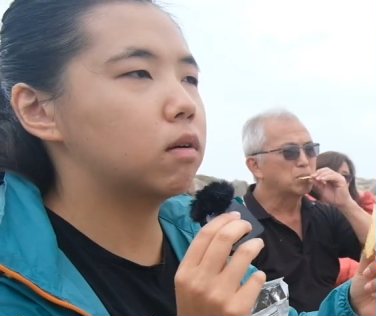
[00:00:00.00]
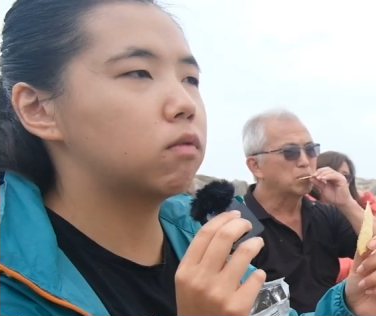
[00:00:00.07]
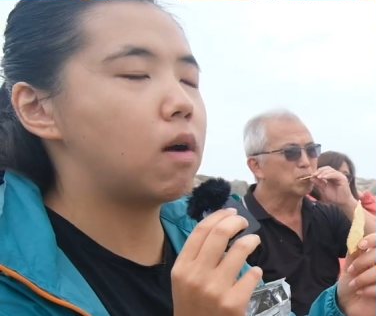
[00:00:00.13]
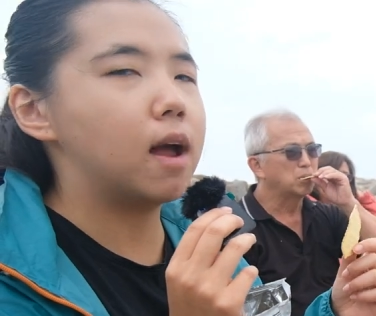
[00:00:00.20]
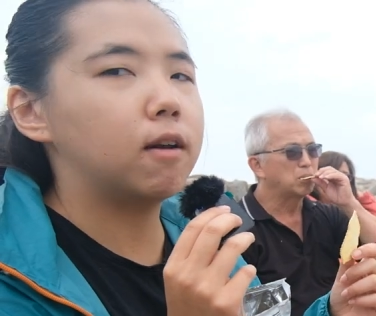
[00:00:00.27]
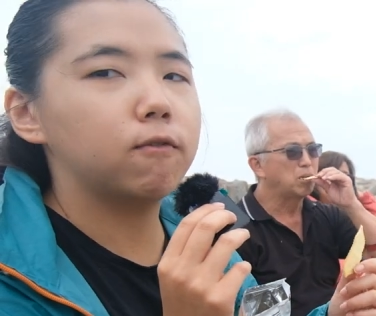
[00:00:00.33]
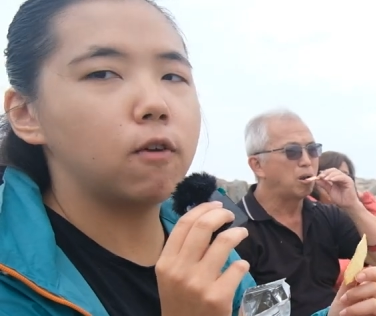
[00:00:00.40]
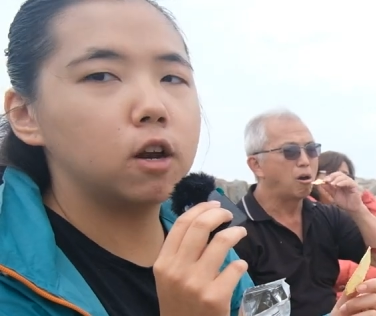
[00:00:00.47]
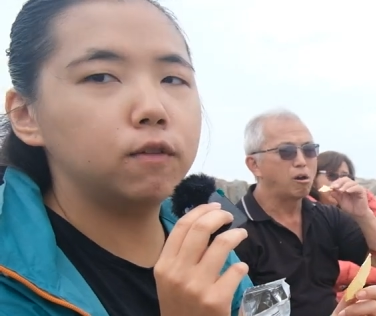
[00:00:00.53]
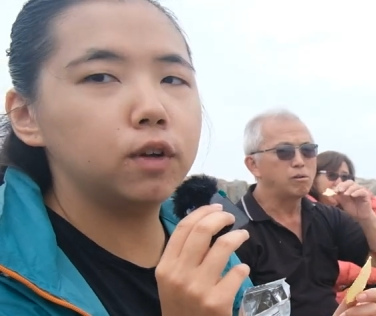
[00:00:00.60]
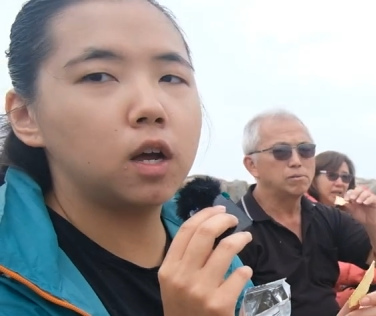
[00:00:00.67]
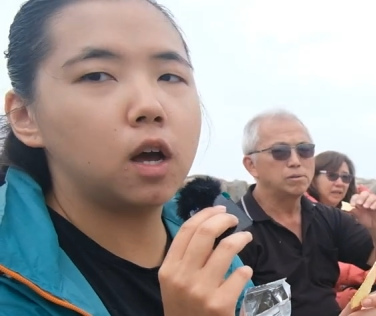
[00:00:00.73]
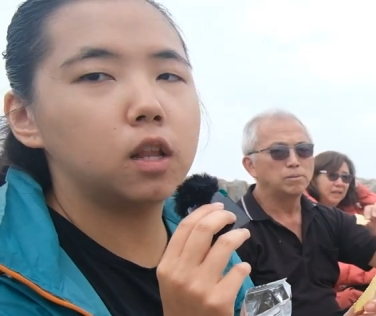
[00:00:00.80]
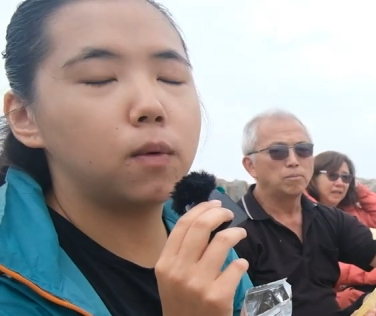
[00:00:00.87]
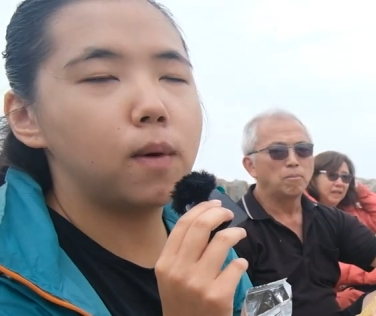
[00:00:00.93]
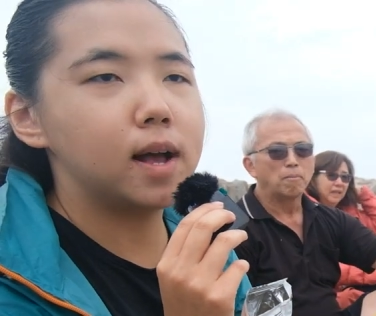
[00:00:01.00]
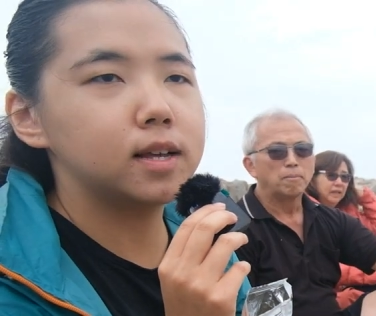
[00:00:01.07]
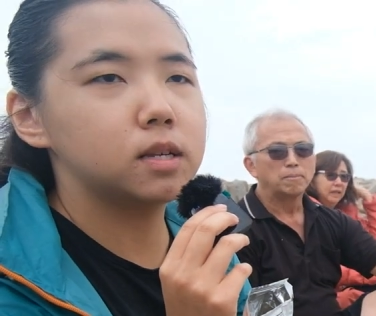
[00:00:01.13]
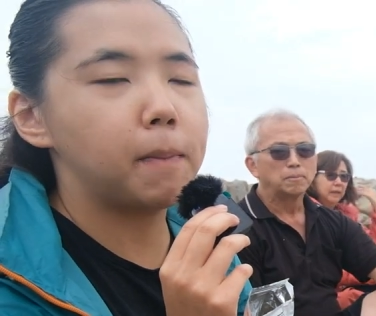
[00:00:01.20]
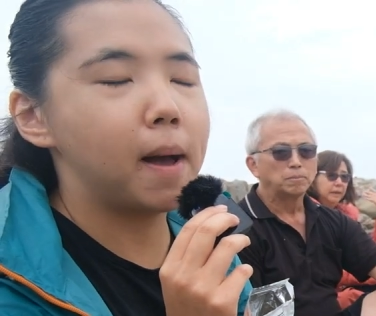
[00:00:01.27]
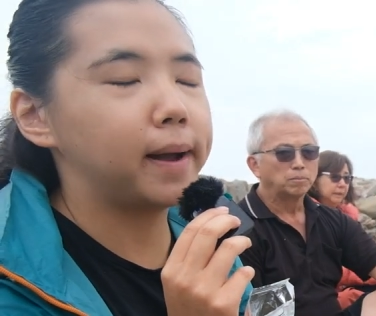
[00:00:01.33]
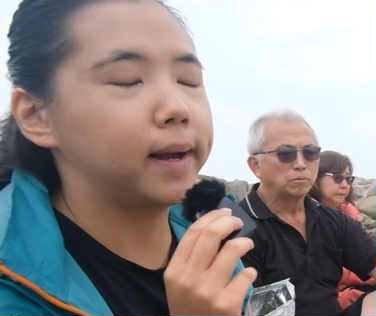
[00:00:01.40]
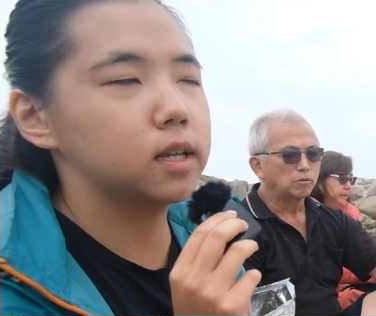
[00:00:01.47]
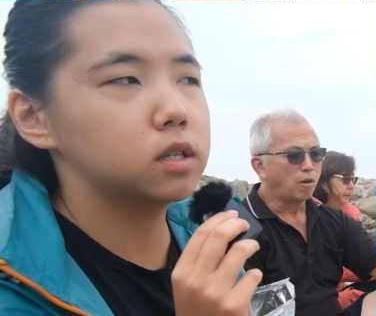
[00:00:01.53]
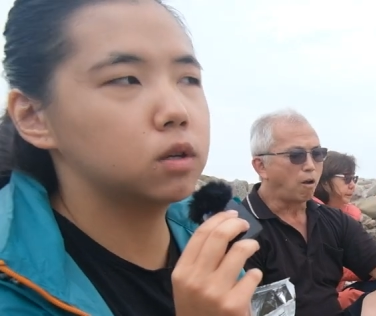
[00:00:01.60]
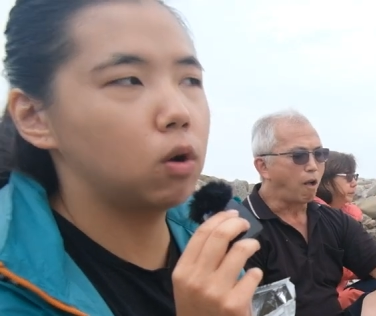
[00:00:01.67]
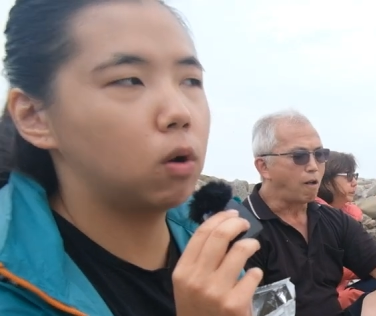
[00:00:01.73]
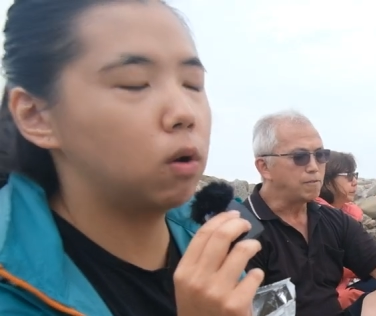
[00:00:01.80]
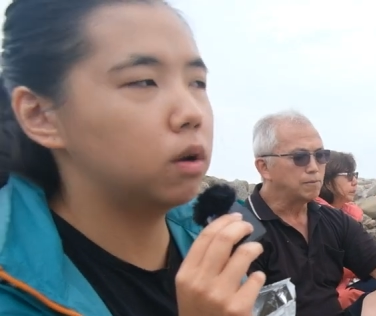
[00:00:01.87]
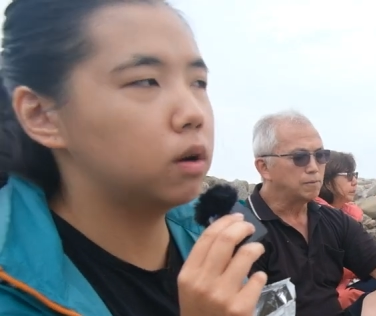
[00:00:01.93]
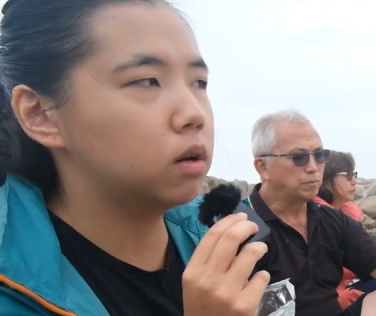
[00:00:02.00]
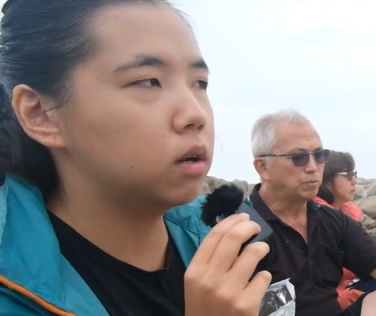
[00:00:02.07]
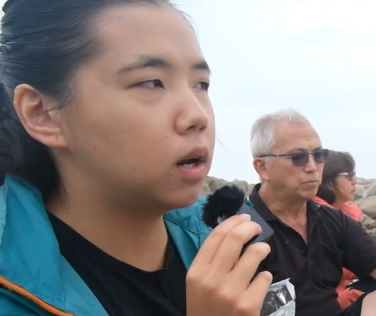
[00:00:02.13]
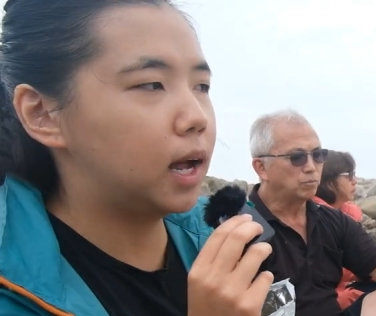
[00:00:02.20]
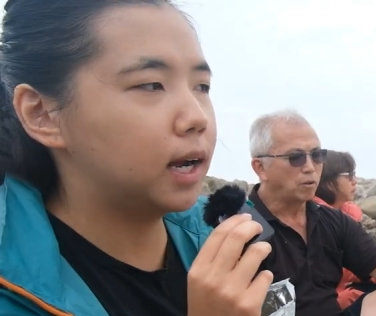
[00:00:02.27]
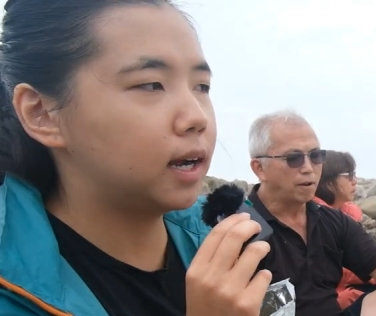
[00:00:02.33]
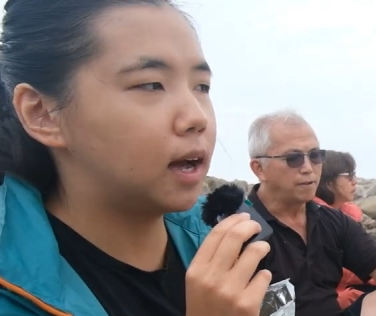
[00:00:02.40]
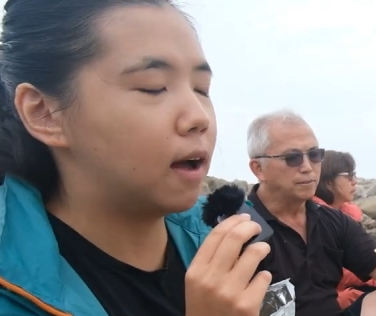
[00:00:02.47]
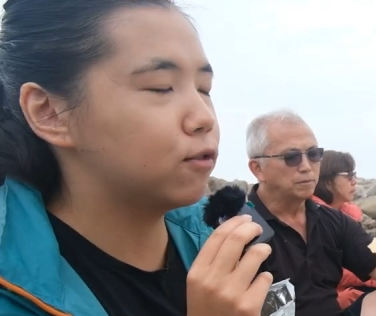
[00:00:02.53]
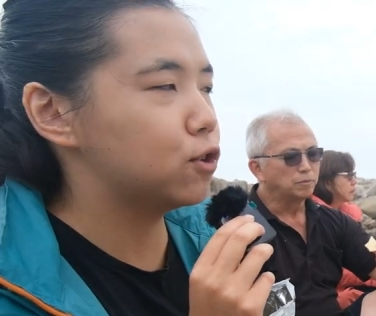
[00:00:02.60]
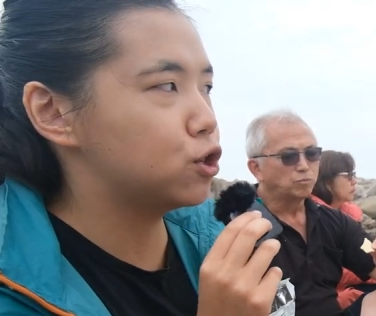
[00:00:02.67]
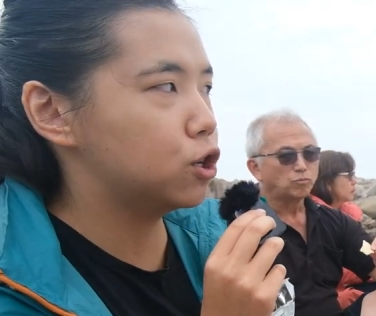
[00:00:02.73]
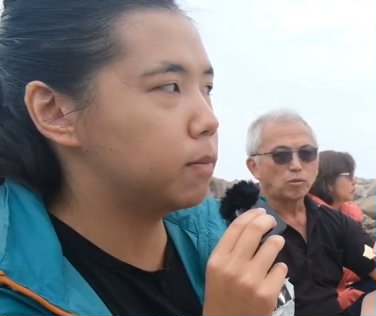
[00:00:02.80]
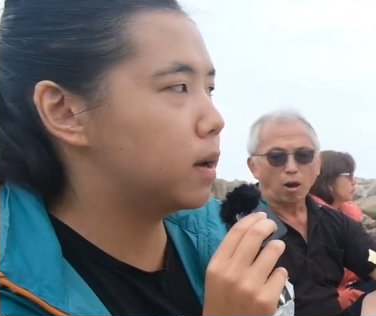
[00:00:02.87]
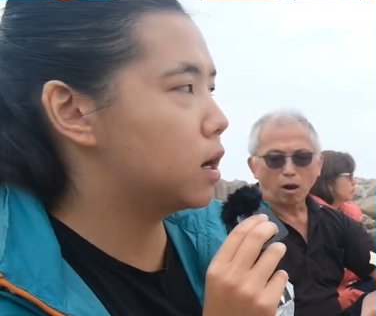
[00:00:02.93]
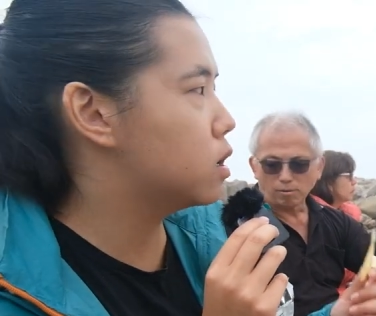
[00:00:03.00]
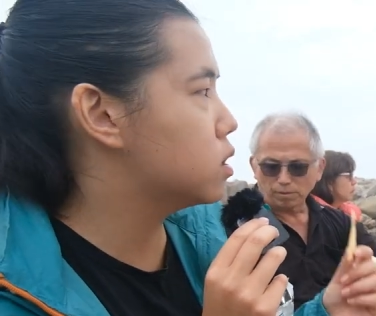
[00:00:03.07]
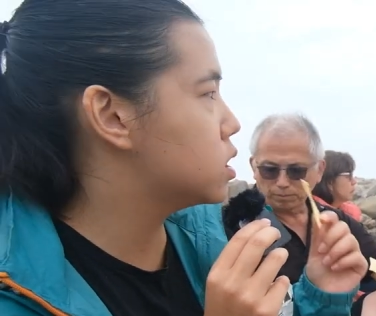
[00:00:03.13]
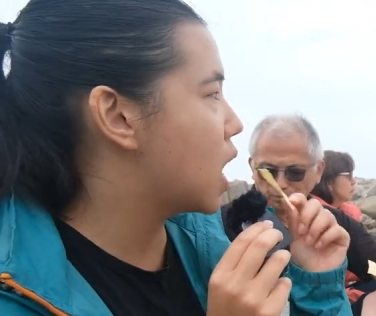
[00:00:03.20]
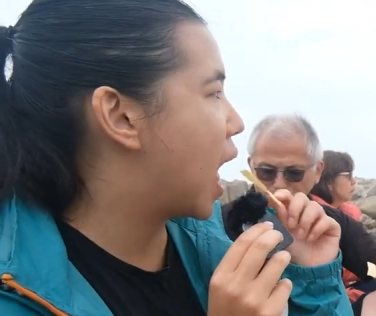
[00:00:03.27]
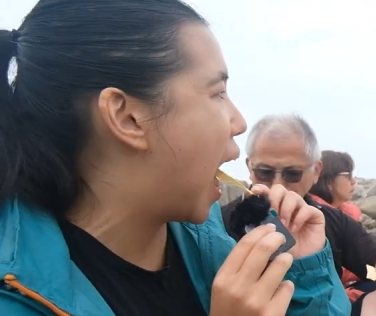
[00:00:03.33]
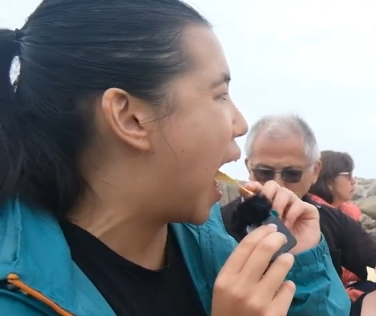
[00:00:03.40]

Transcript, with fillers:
Speaker 1: it right in front of you, otherwise the packet's gone like after two minutes.